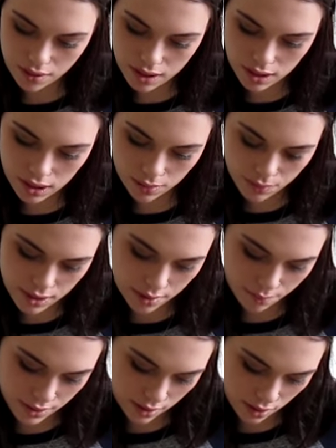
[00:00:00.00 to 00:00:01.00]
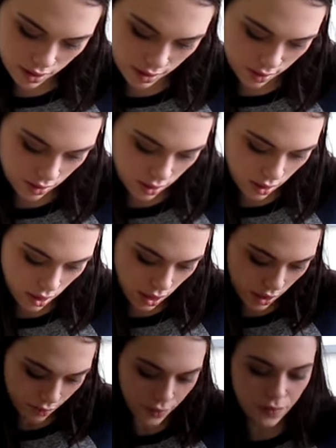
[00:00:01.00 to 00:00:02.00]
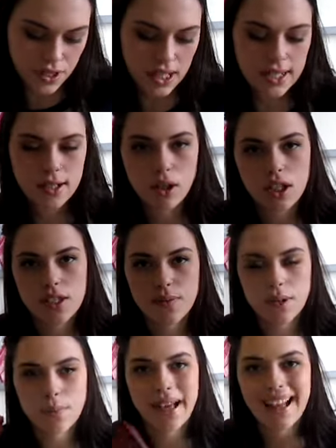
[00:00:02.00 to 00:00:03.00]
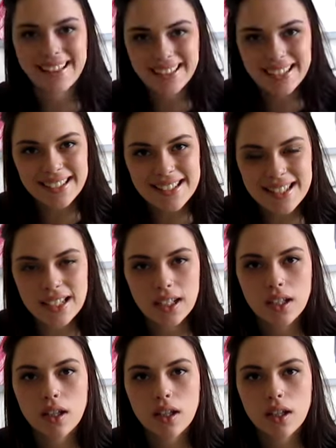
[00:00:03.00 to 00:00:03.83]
I think it was something like $15 for the palette,